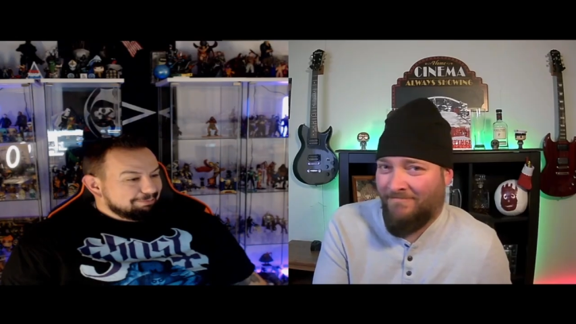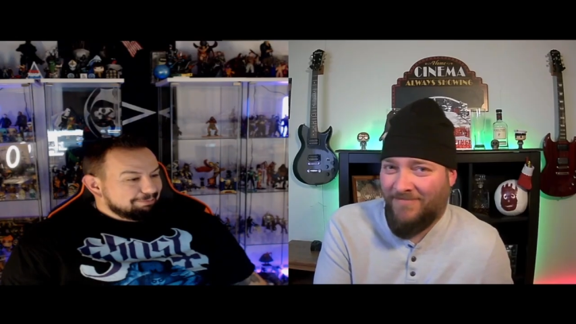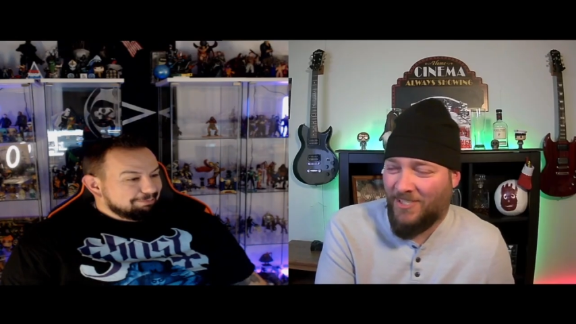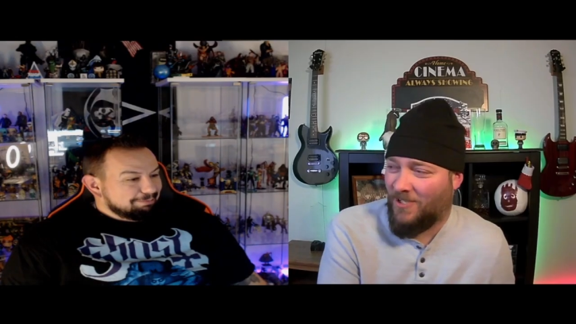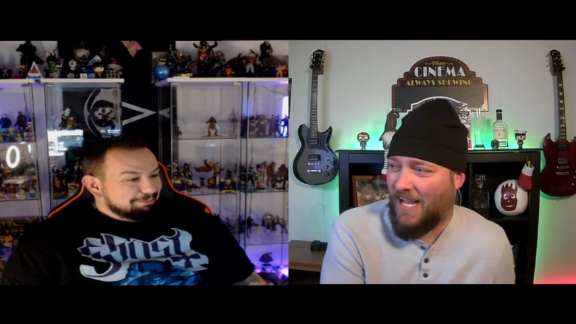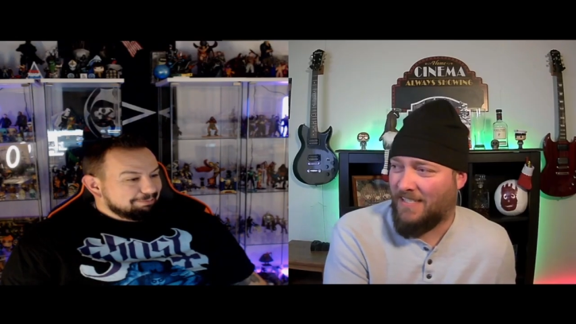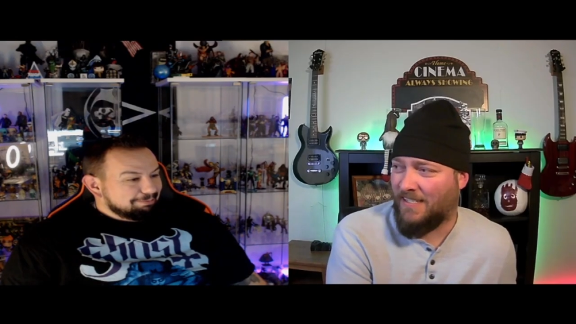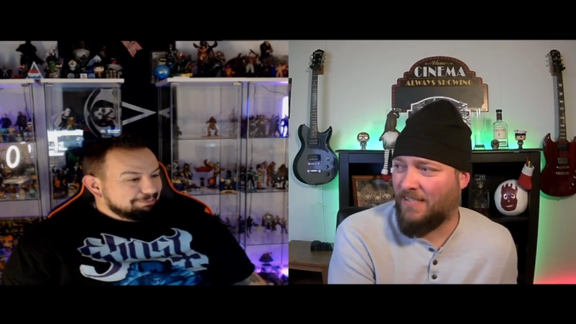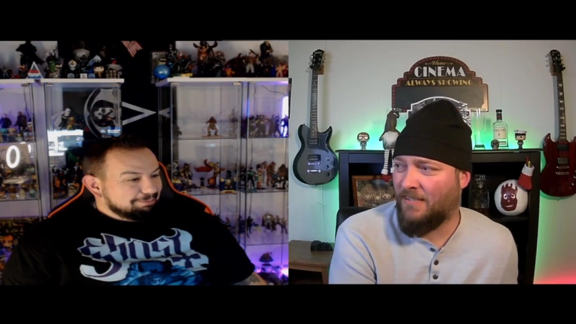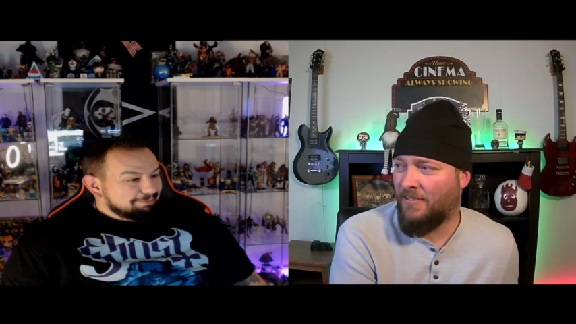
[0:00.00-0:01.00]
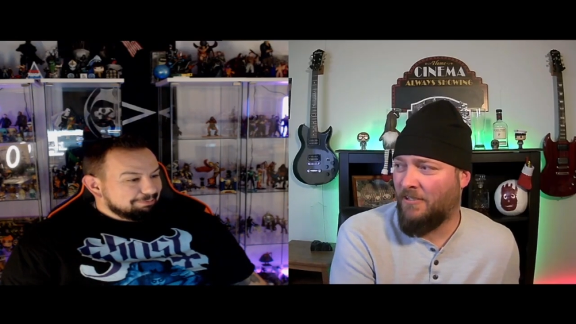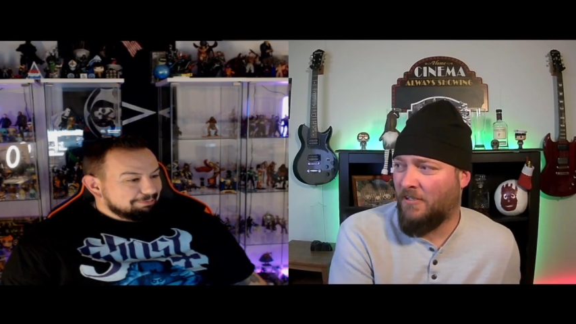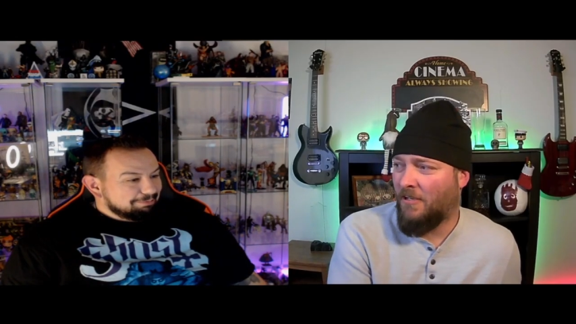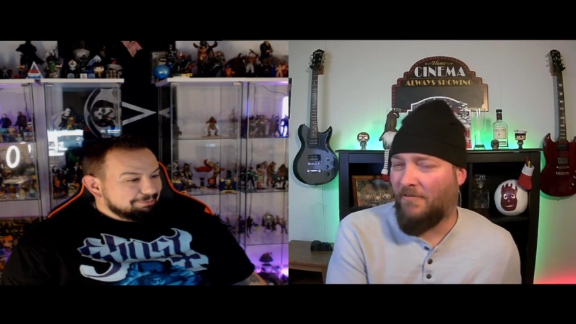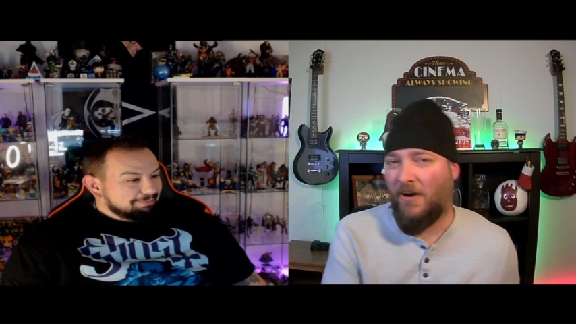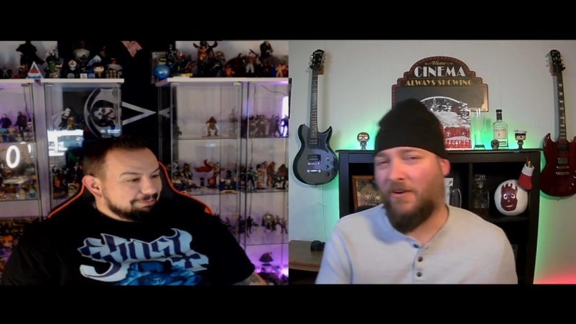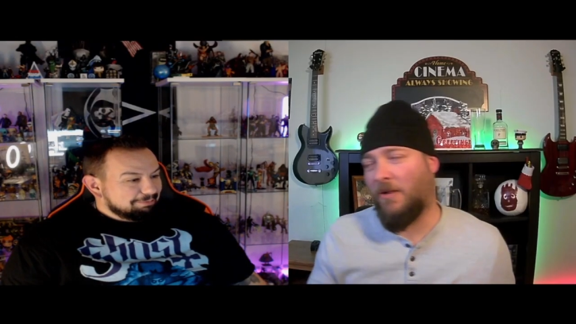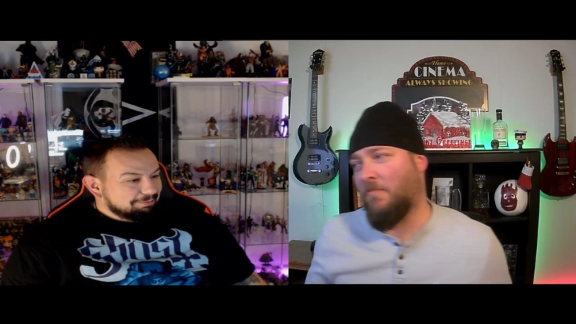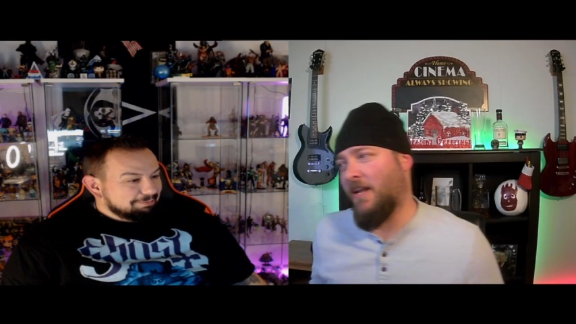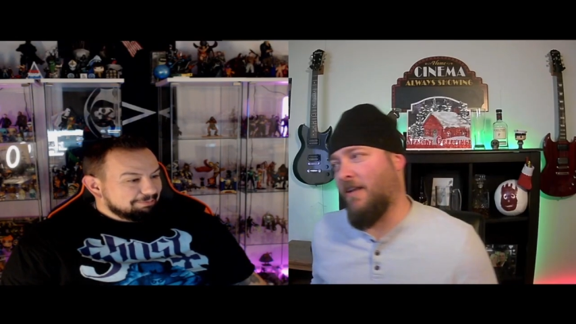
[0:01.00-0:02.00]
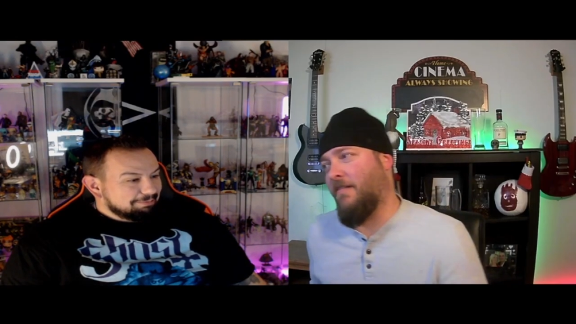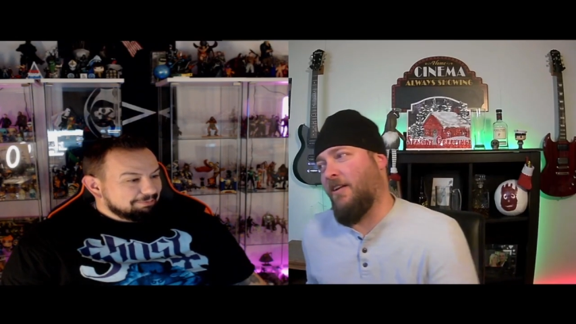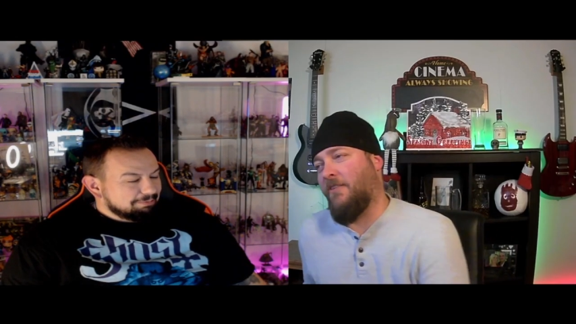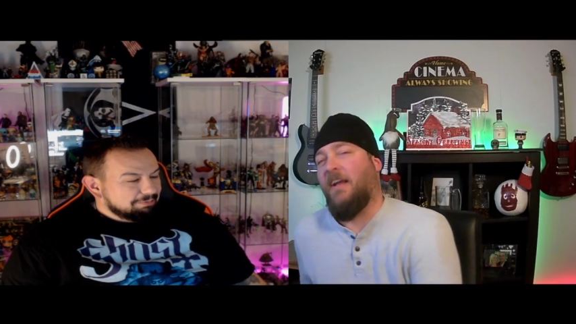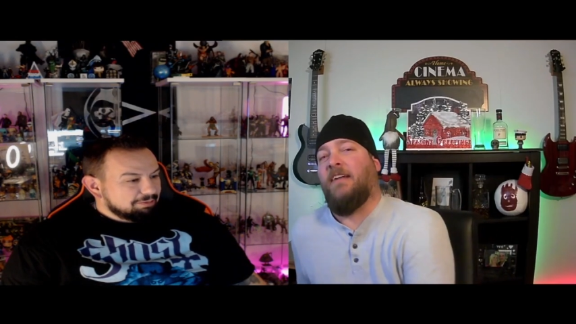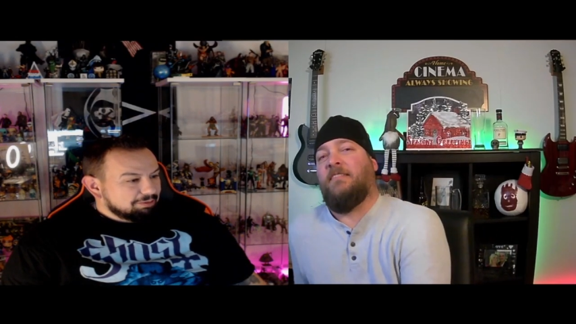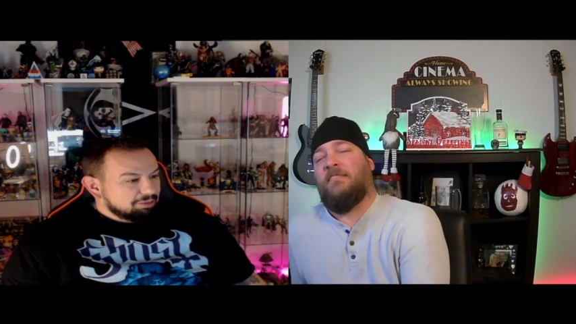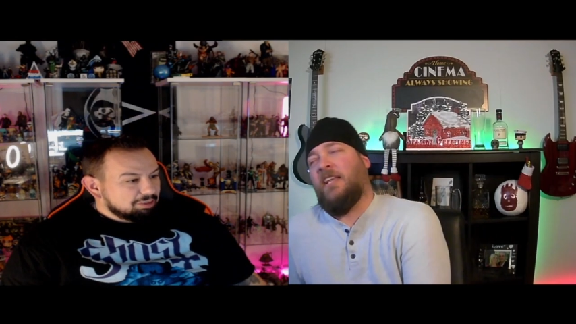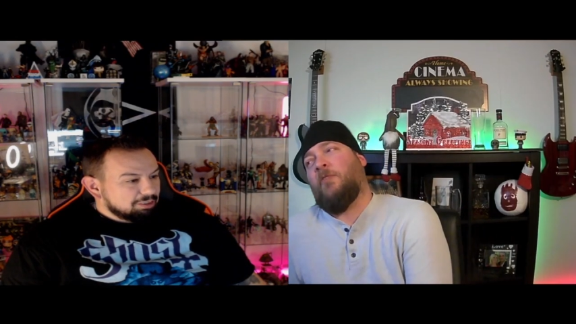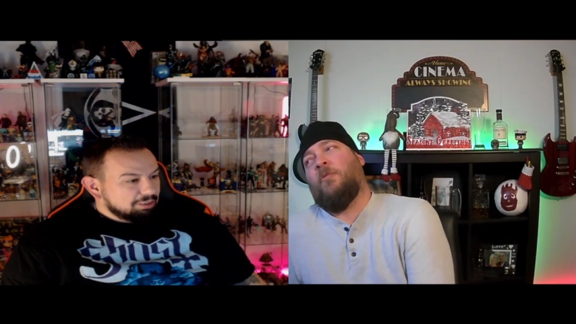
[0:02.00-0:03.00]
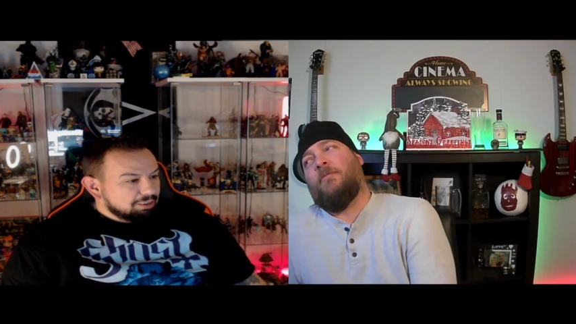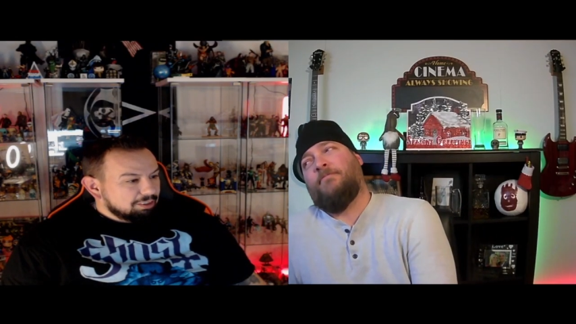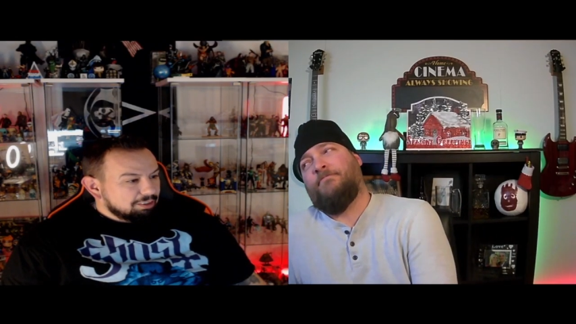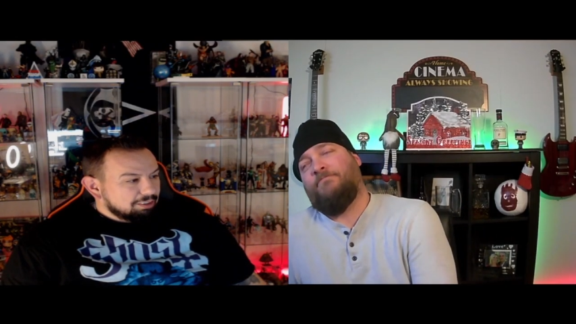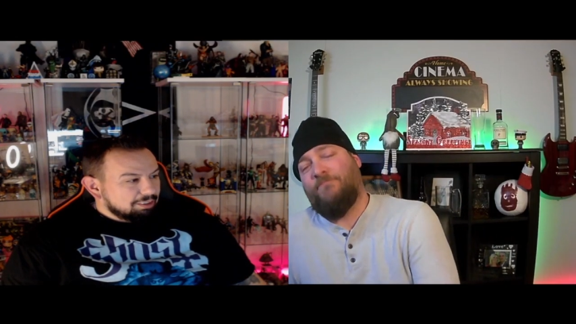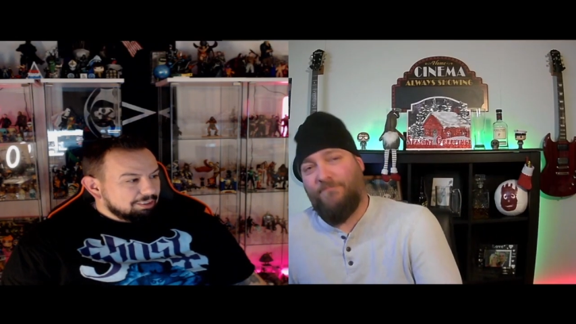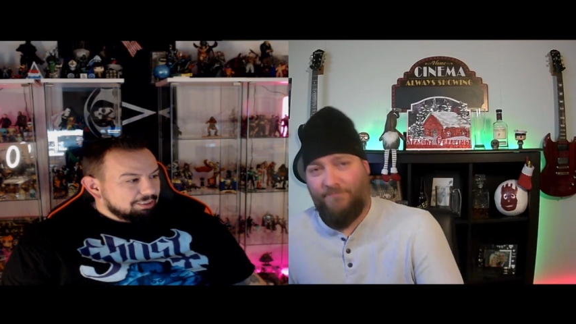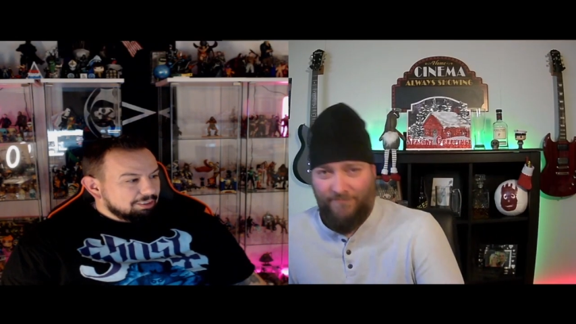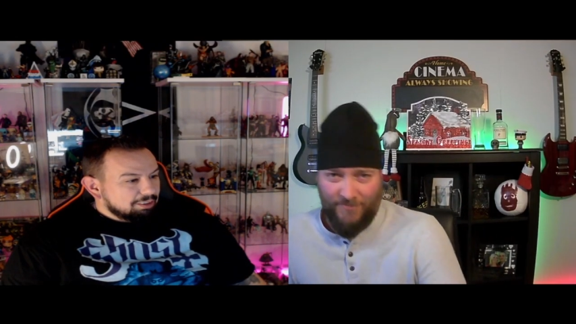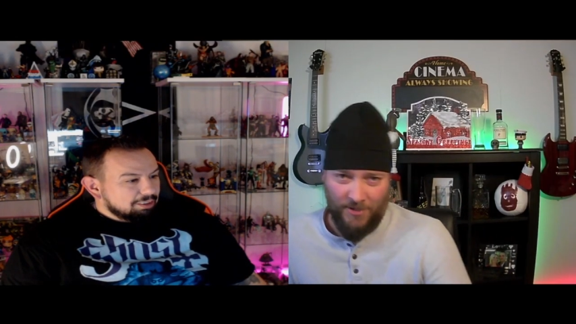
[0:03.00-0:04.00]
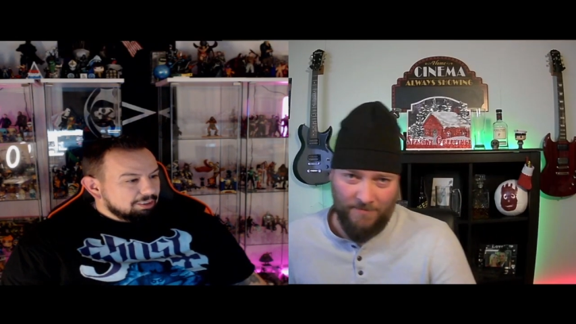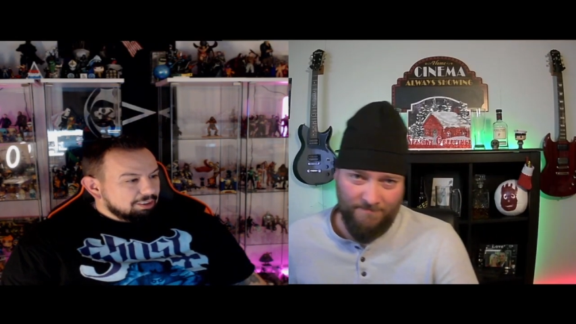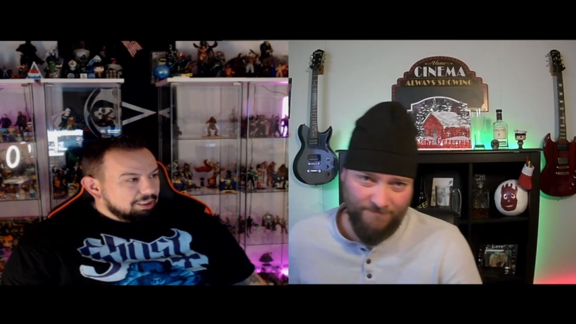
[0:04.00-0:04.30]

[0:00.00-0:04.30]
Speaker 1: It's a classic, followed up by even a great sequel. So,